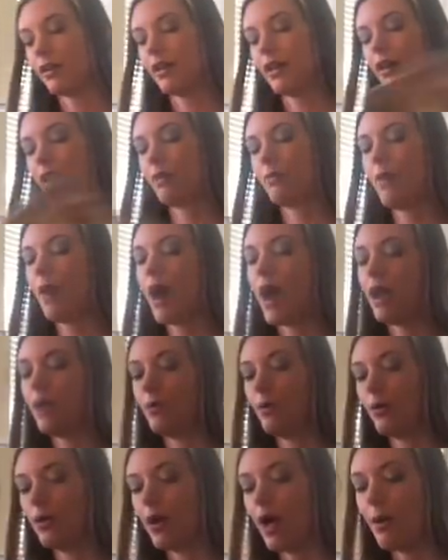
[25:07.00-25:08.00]
a
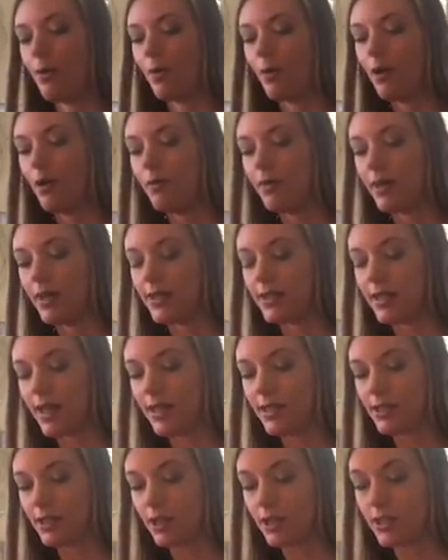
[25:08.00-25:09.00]
compatible couple. I mean,
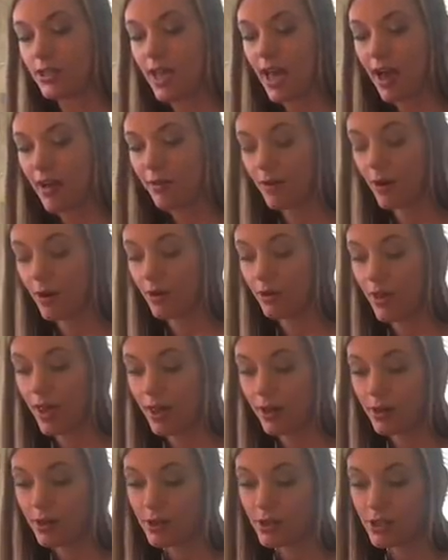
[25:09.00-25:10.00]
it's good to have earth
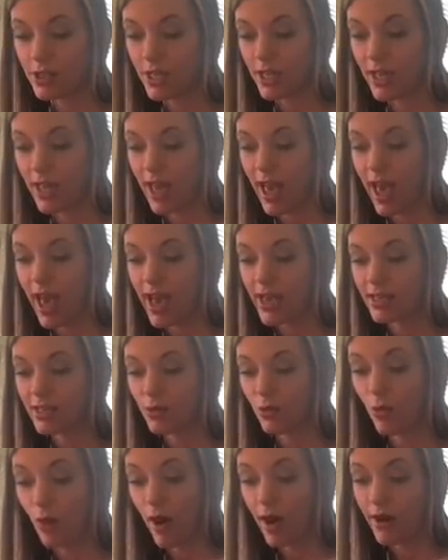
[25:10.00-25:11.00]
energy and
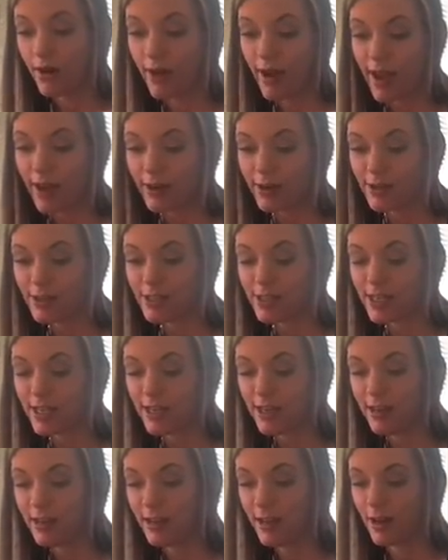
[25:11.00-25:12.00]
water
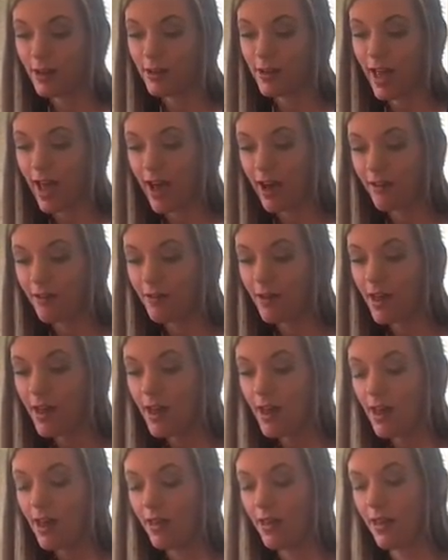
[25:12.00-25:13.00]
energy, you know, to have
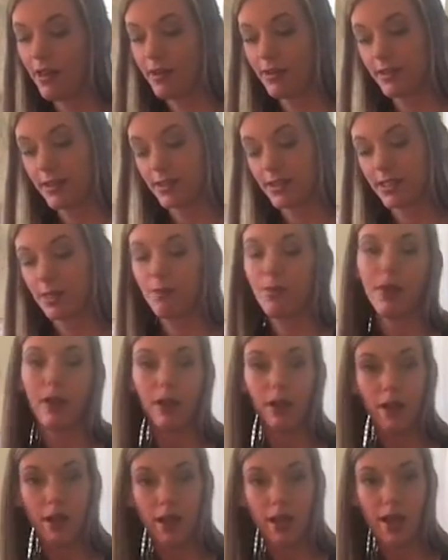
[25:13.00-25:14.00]
the
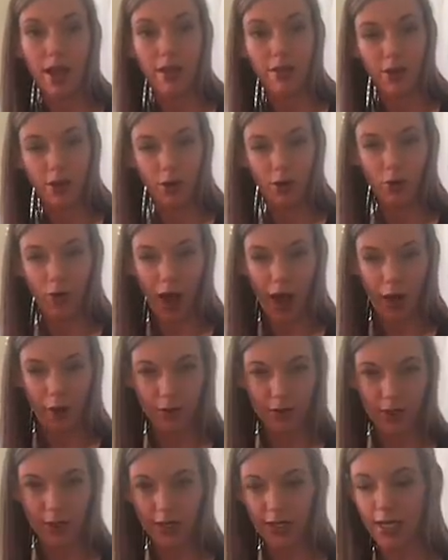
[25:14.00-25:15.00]
stability and the
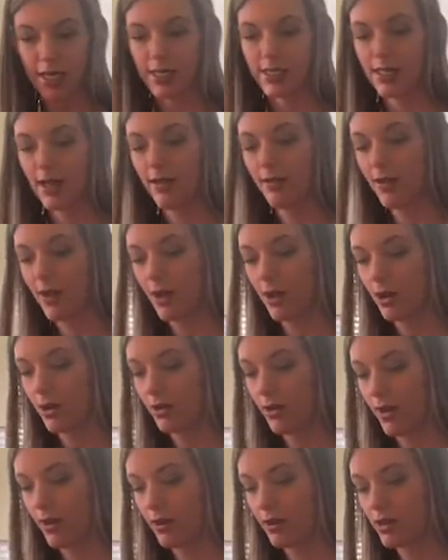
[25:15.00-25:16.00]
groundedness of the
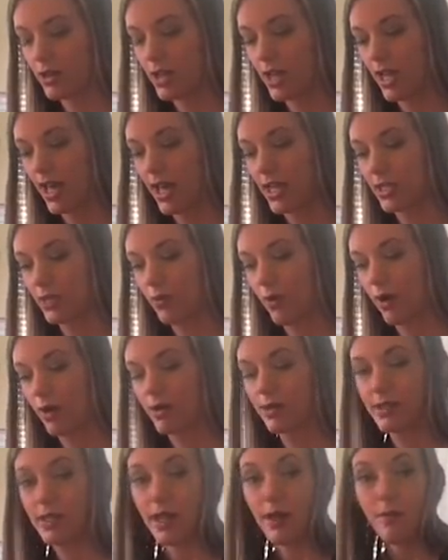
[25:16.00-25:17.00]
earth energy, as well
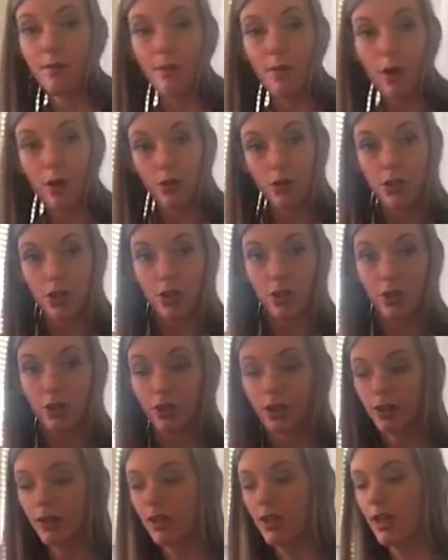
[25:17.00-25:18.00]
as the
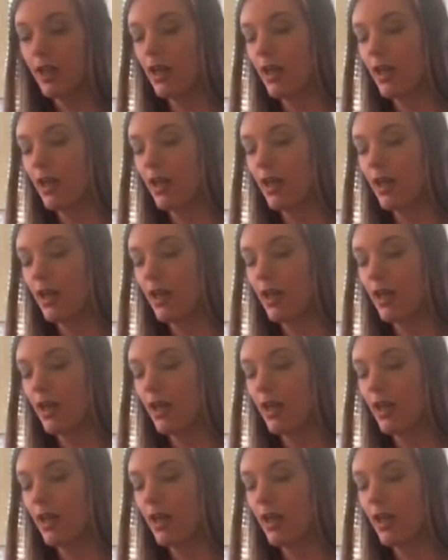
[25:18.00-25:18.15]
emotional